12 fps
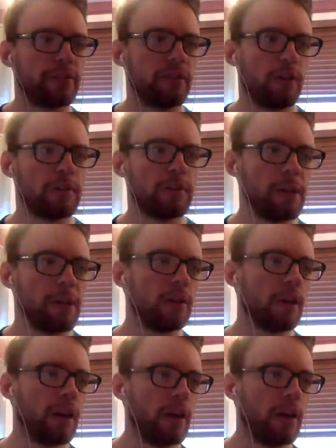enough to be
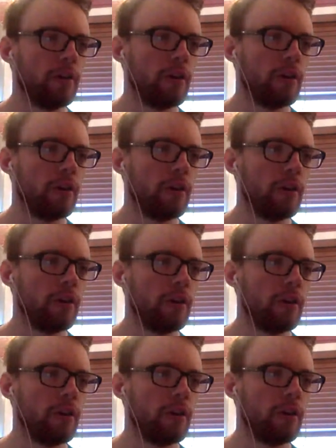an out-and-out right
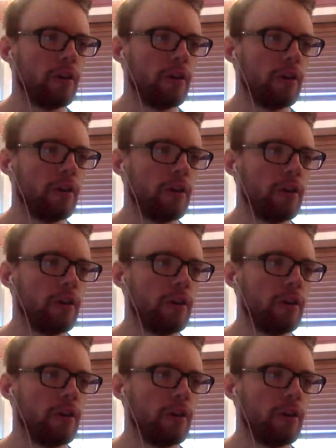back. That just
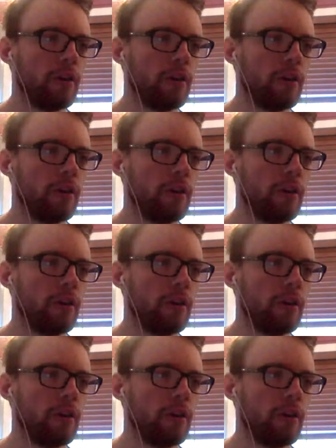isn't going to happen.